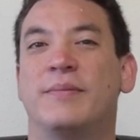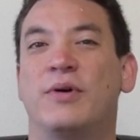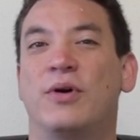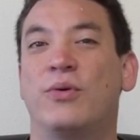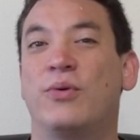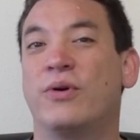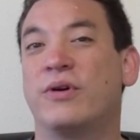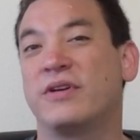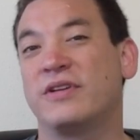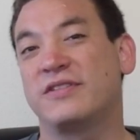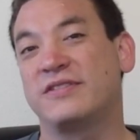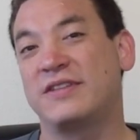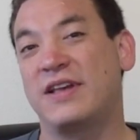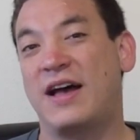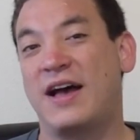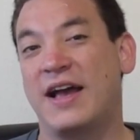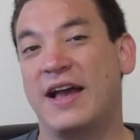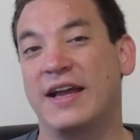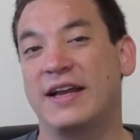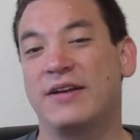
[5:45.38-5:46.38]
or
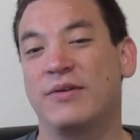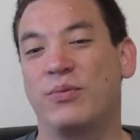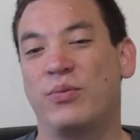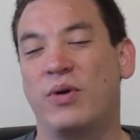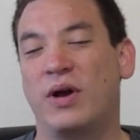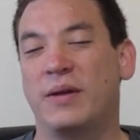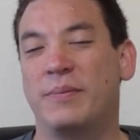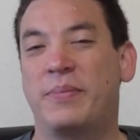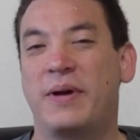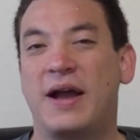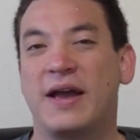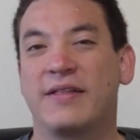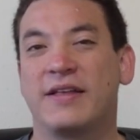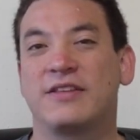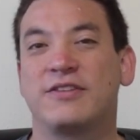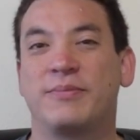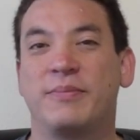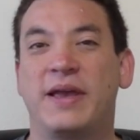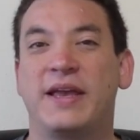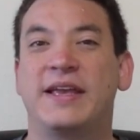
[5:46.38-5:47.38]
decide what
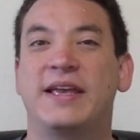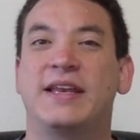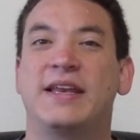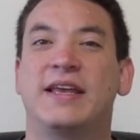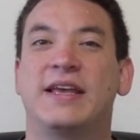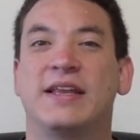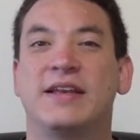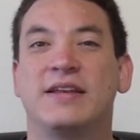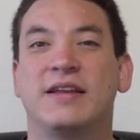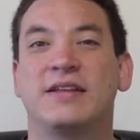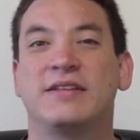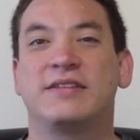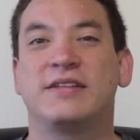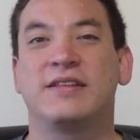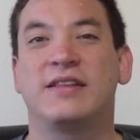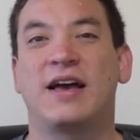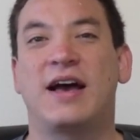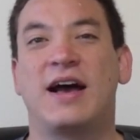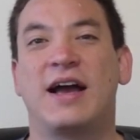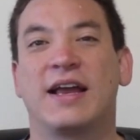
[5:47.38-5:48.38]
pilots make it in to
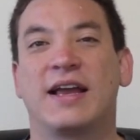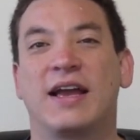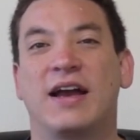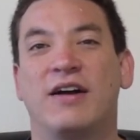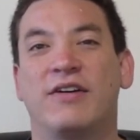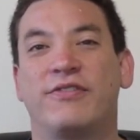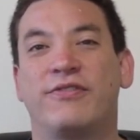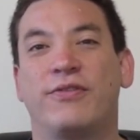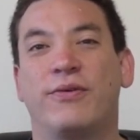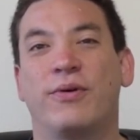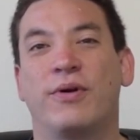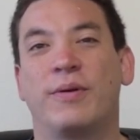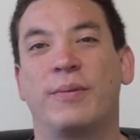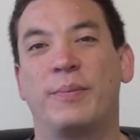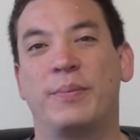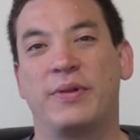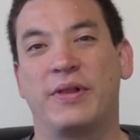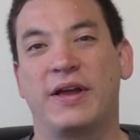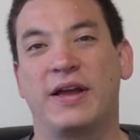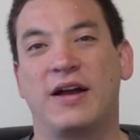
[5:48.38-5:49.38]
the
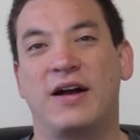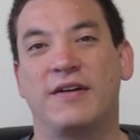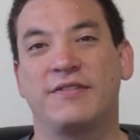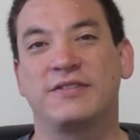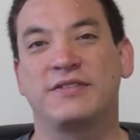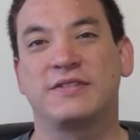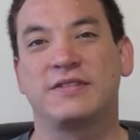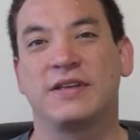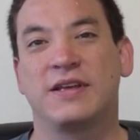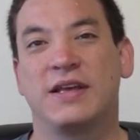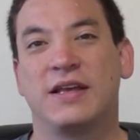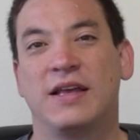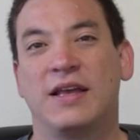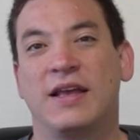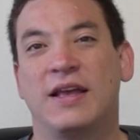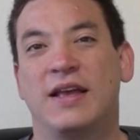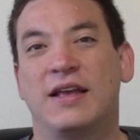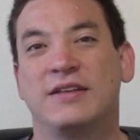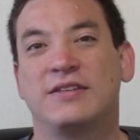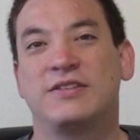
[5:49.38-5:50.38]
IGOW4 playoffs.
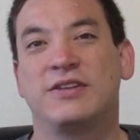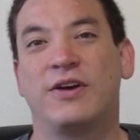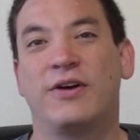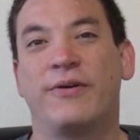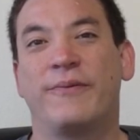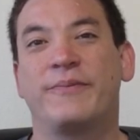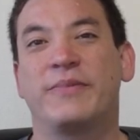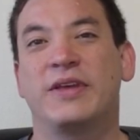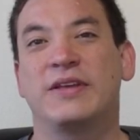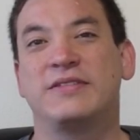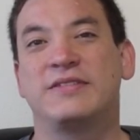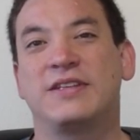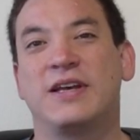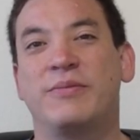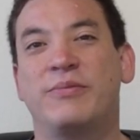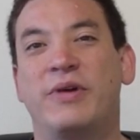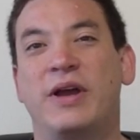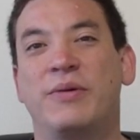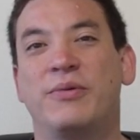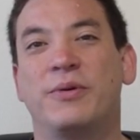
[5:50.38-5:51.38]
So in
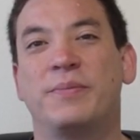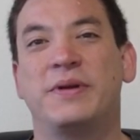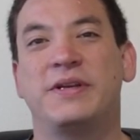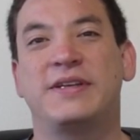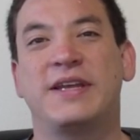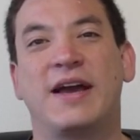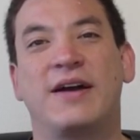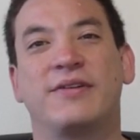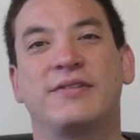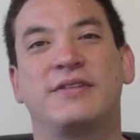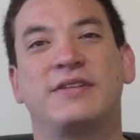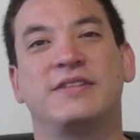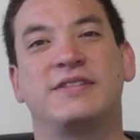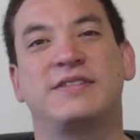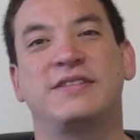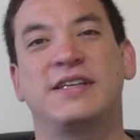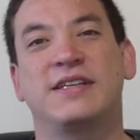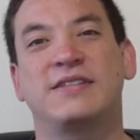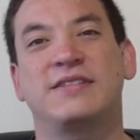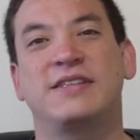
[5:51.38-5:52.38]
some way we'll be down to
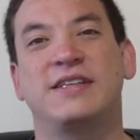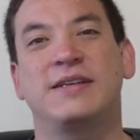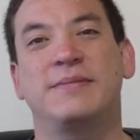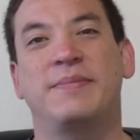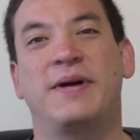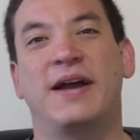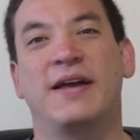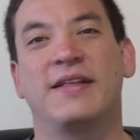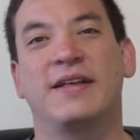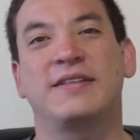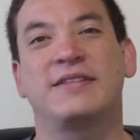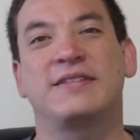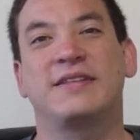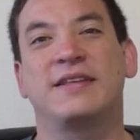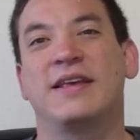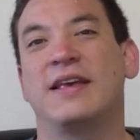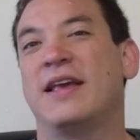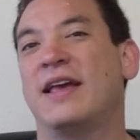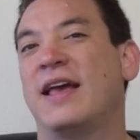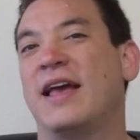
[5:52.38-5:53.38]
16 pilots
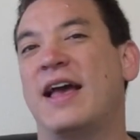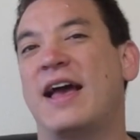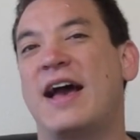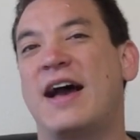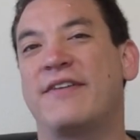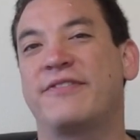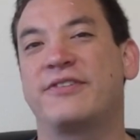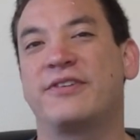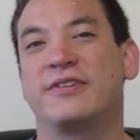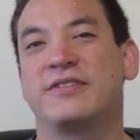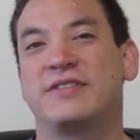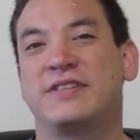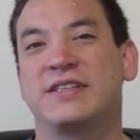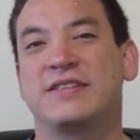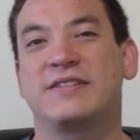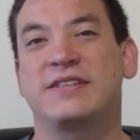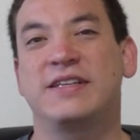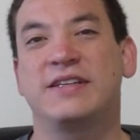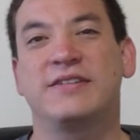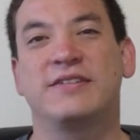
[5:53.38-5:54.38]
after
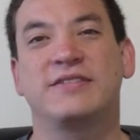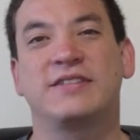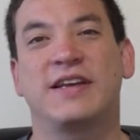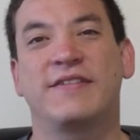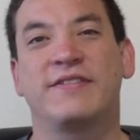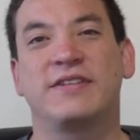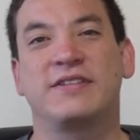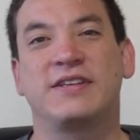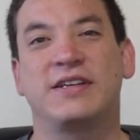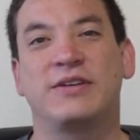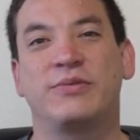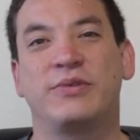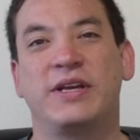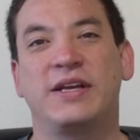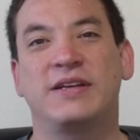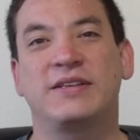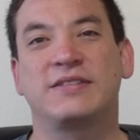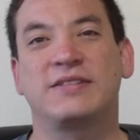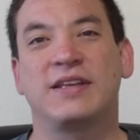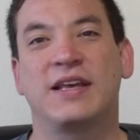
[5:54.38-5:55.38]
16 or 17
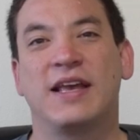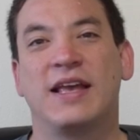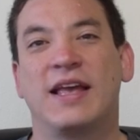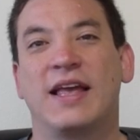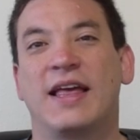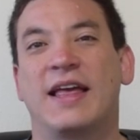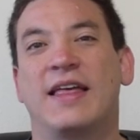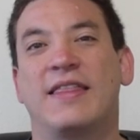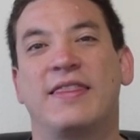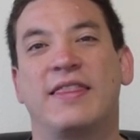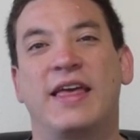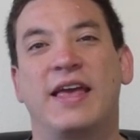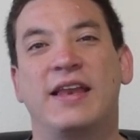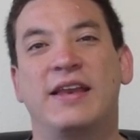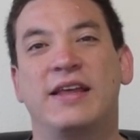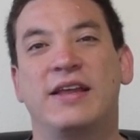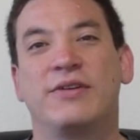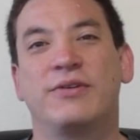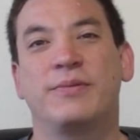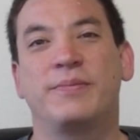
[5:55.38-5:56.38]
weeks, and then
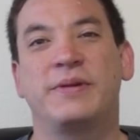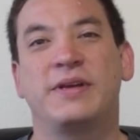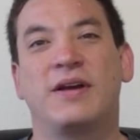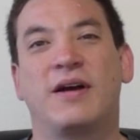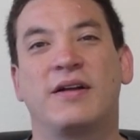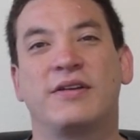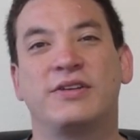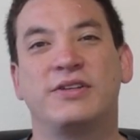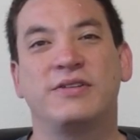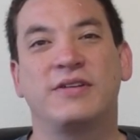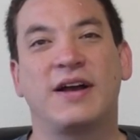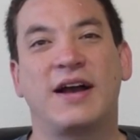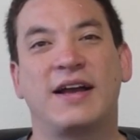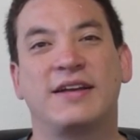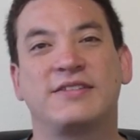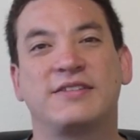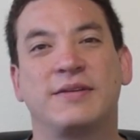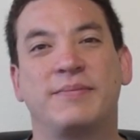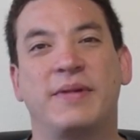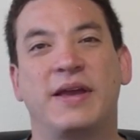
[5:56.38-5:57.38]
it'll be on you
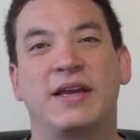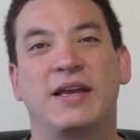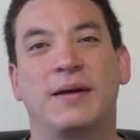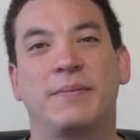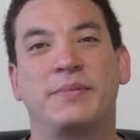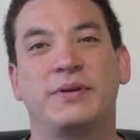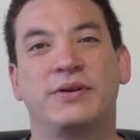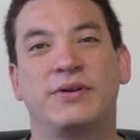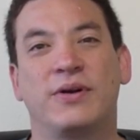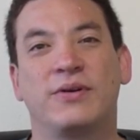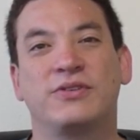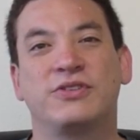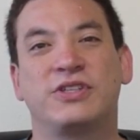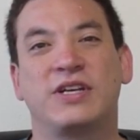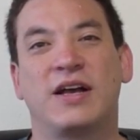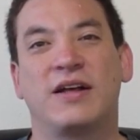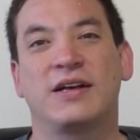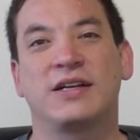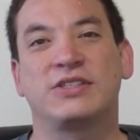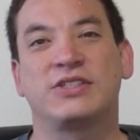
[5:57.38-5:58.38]
guys to make up your own
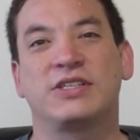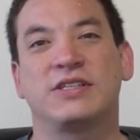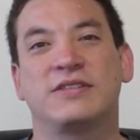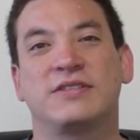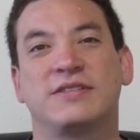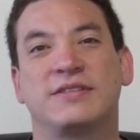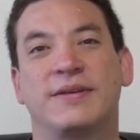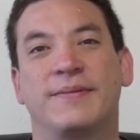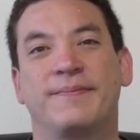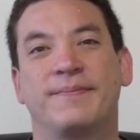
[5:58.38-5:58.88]
challenges.